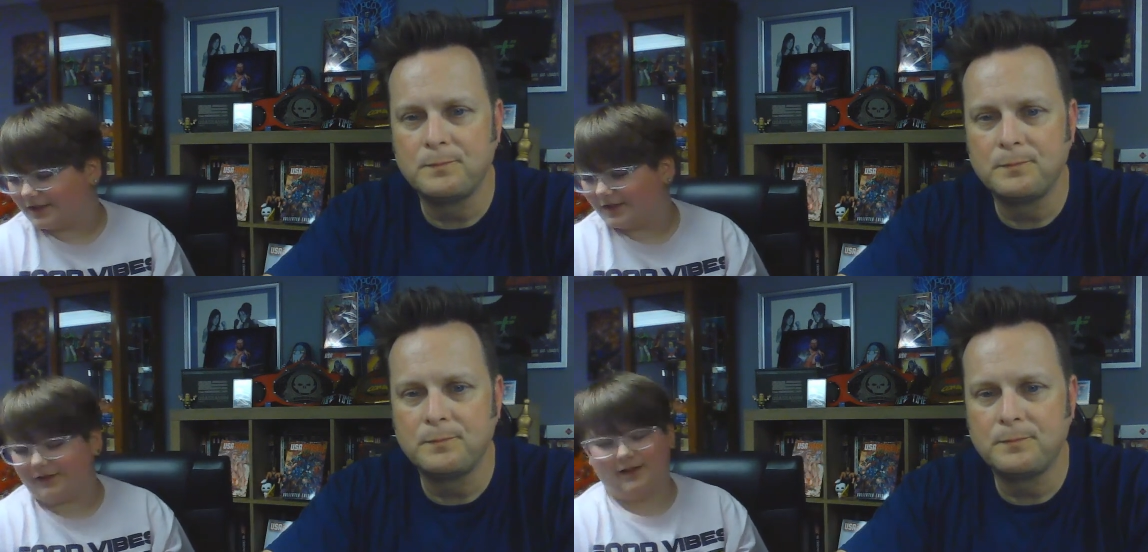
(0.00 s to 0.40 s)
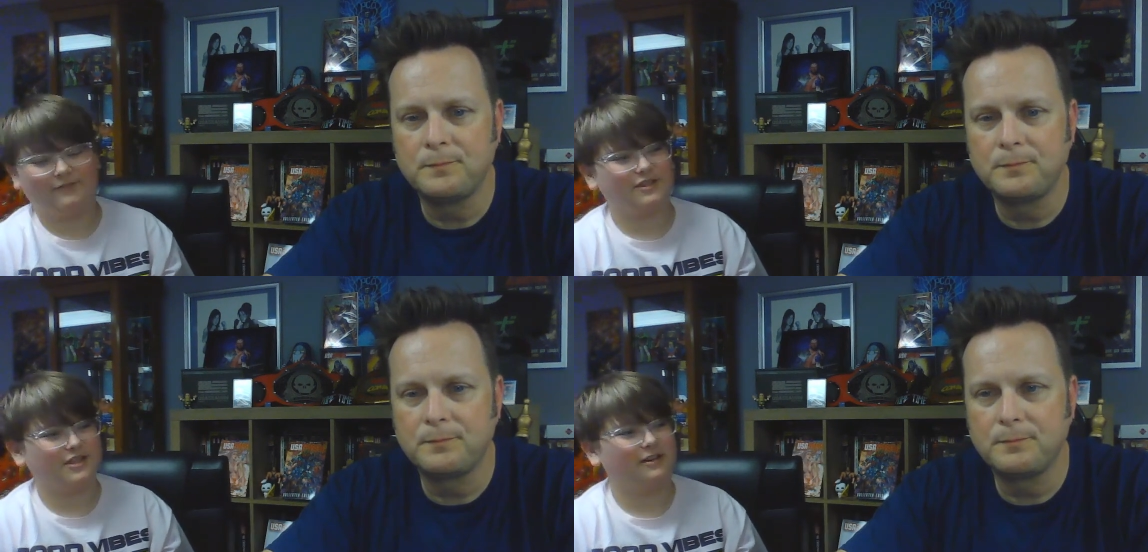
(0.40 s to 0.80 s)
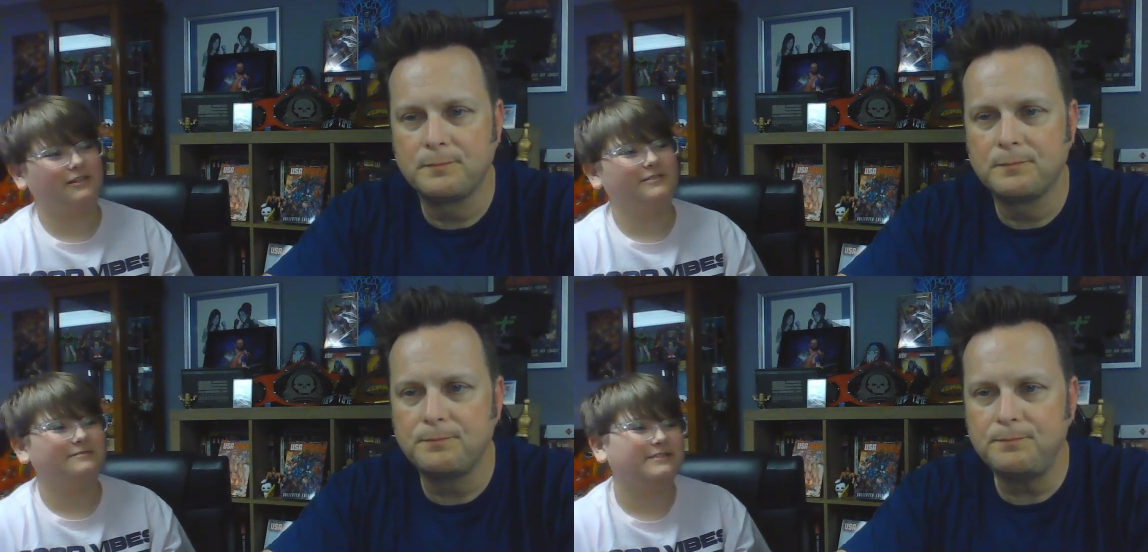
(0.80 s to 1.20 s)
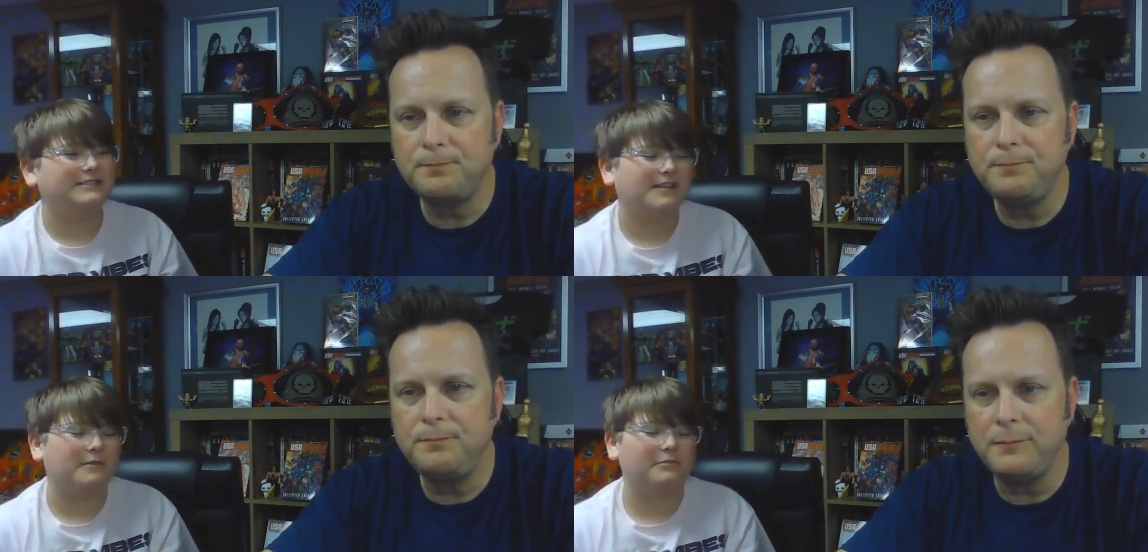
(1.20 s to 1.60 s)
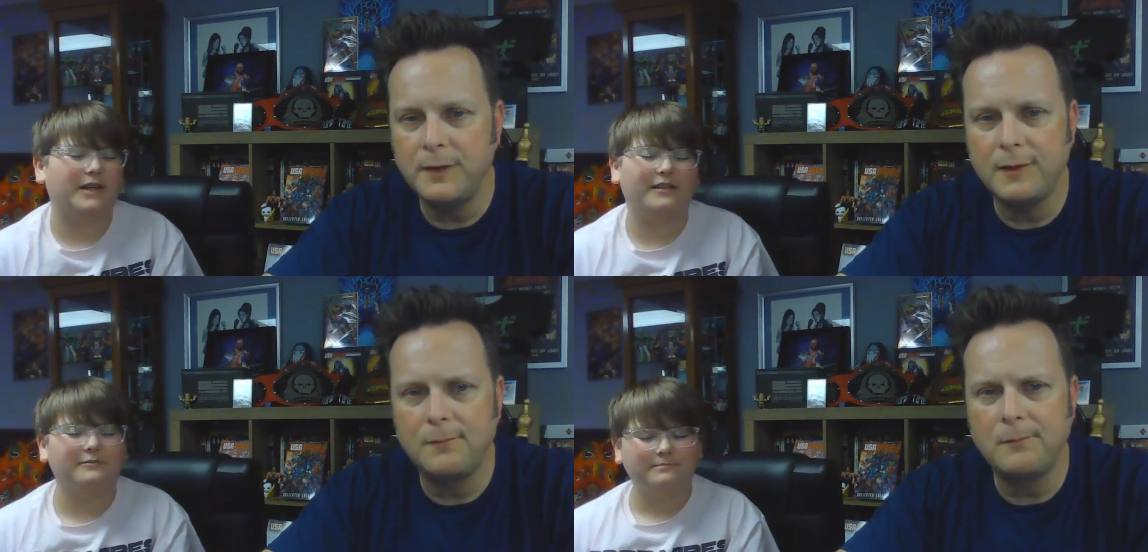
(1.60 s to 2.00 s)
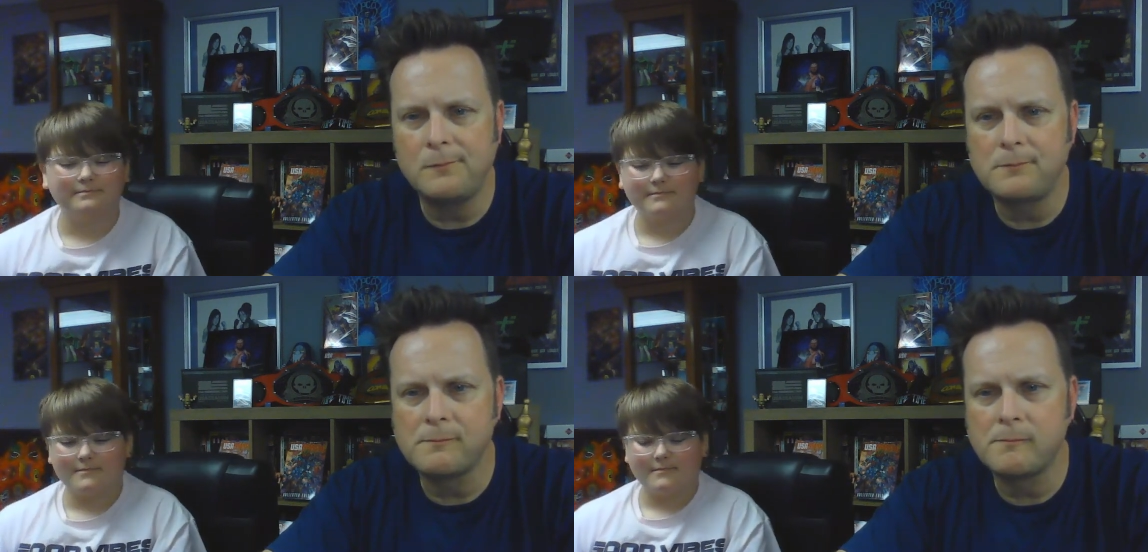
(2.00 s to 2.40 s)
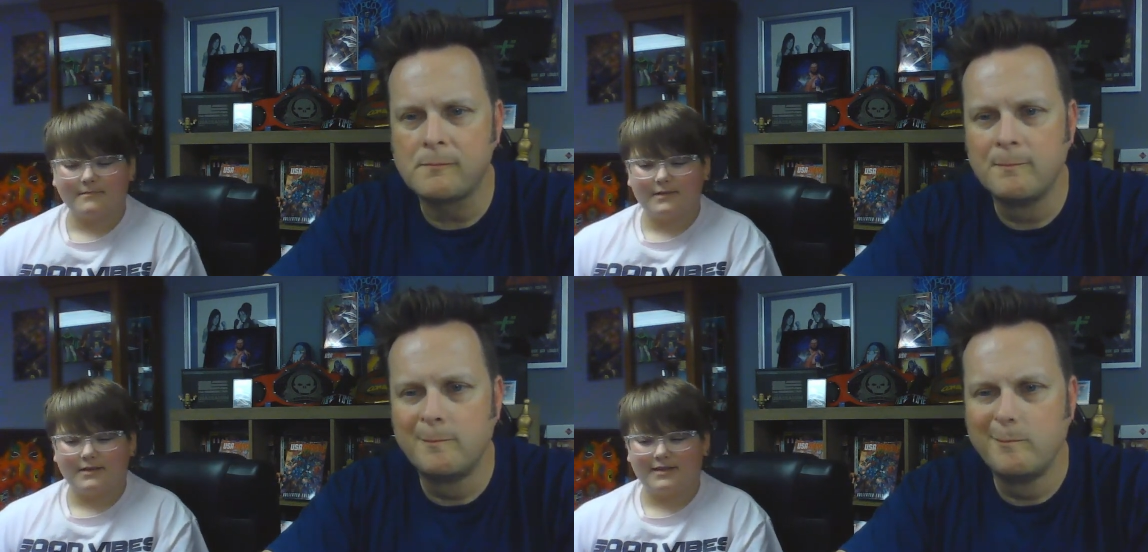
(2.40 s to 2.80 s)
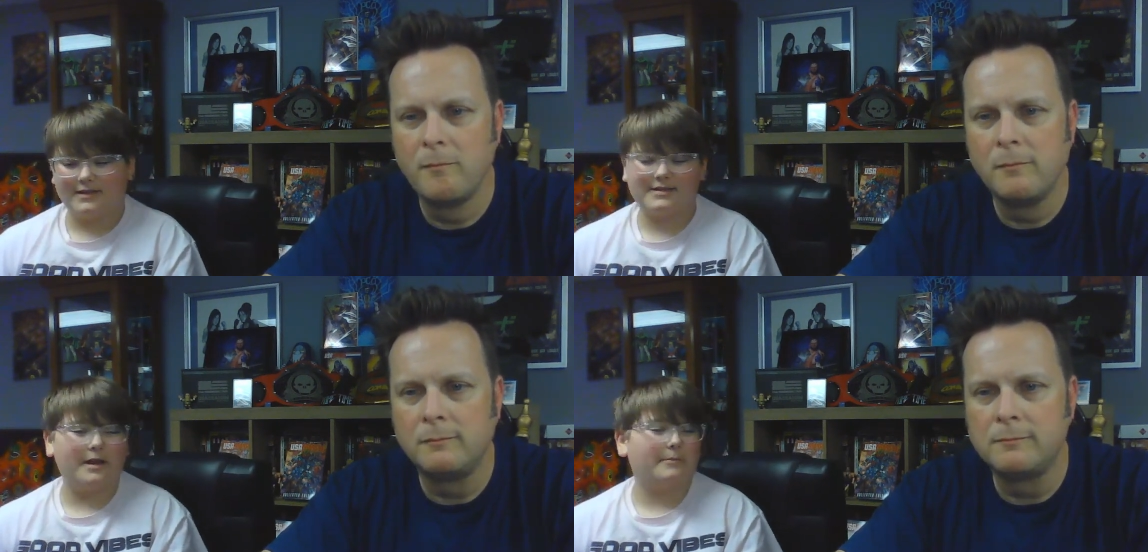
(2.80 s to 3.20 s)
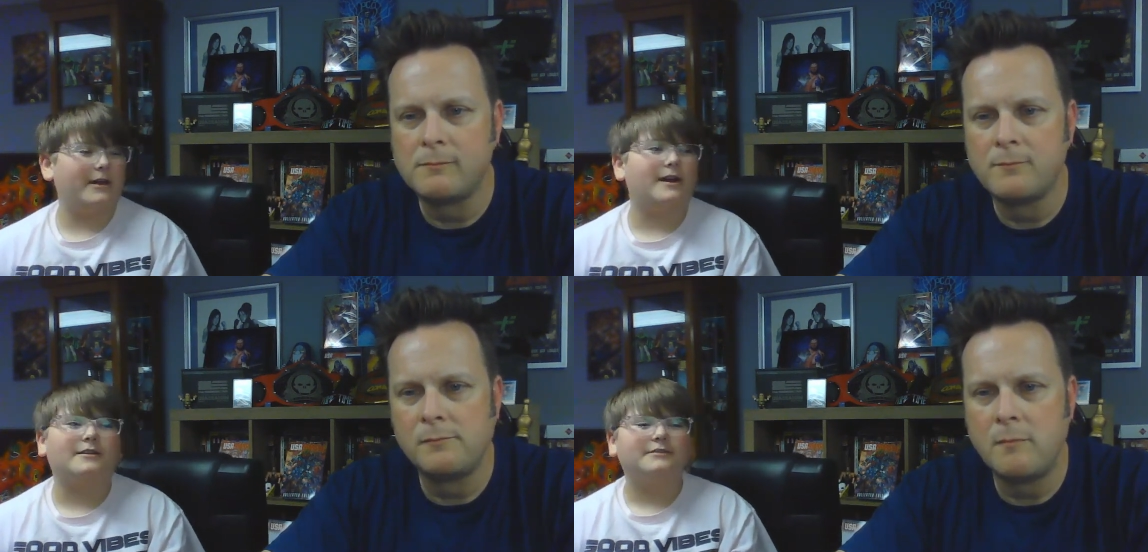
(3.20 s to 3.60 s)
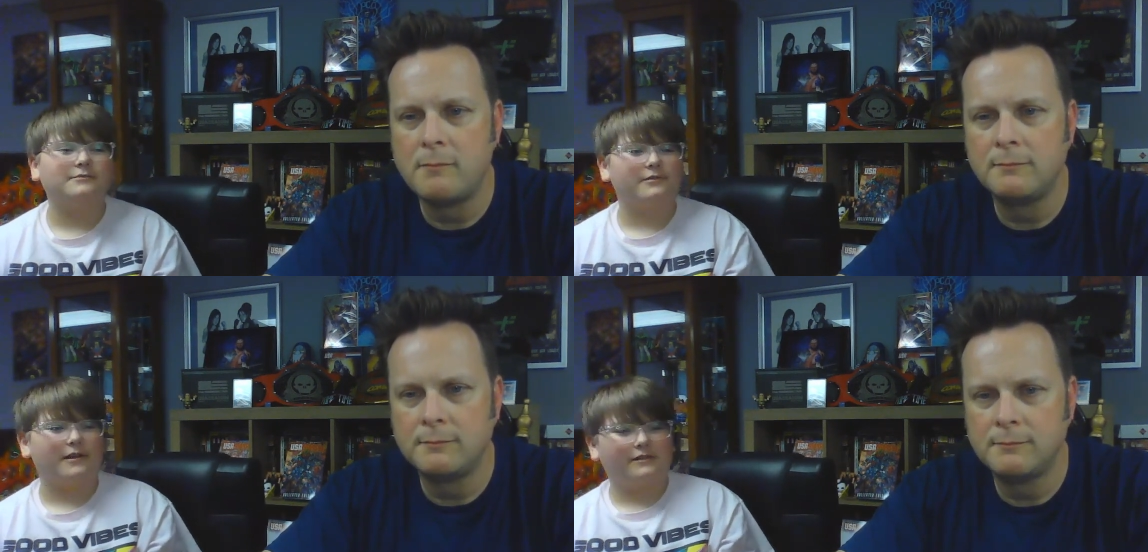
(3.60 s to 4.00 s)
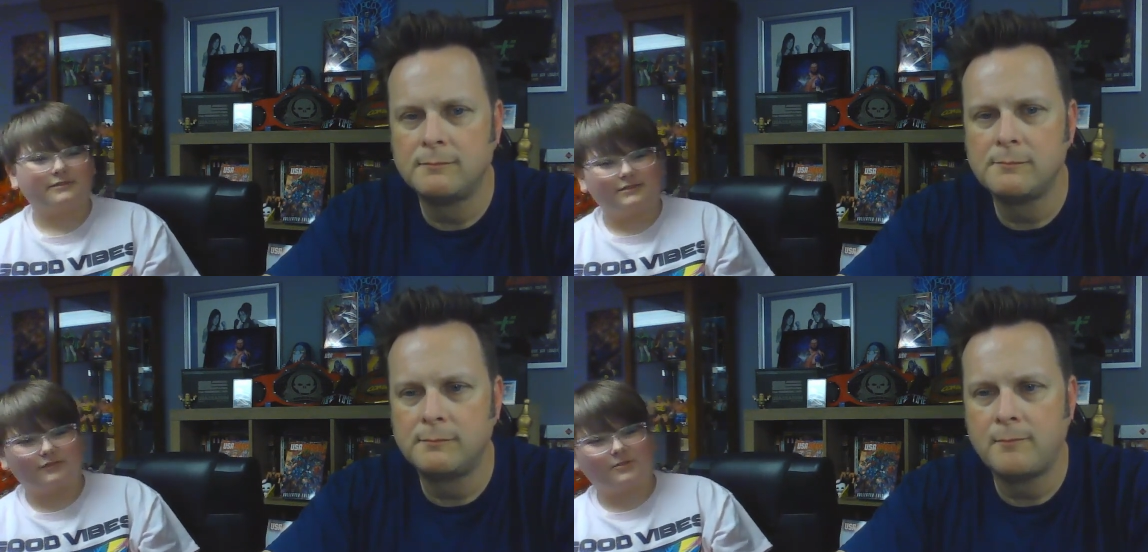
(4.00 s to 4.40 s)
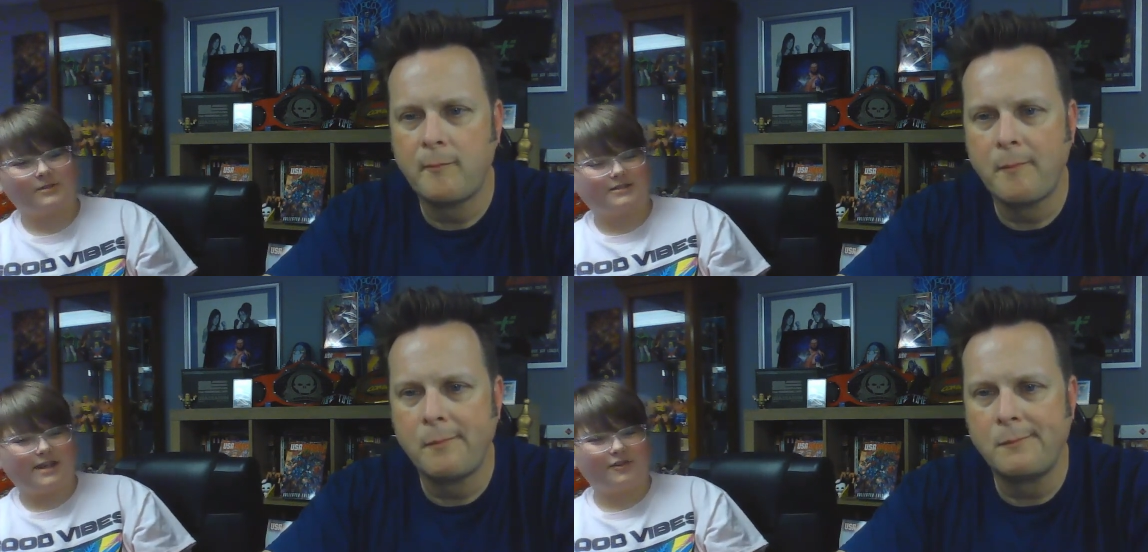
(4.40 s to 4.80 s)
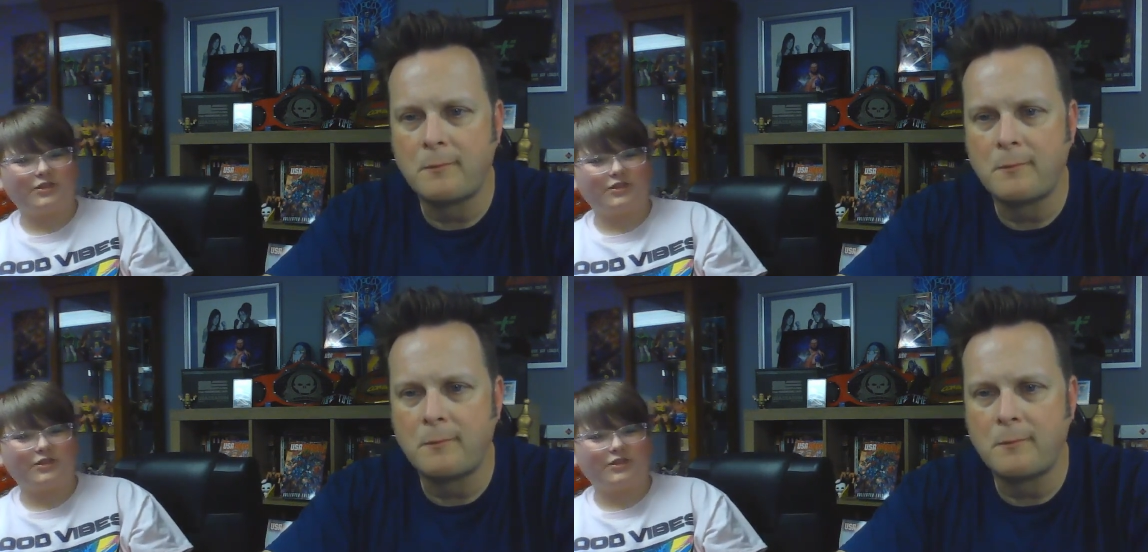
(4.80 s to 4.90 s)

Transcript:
Speaker 1: they don't have the shell. But it's not bad. Of course, I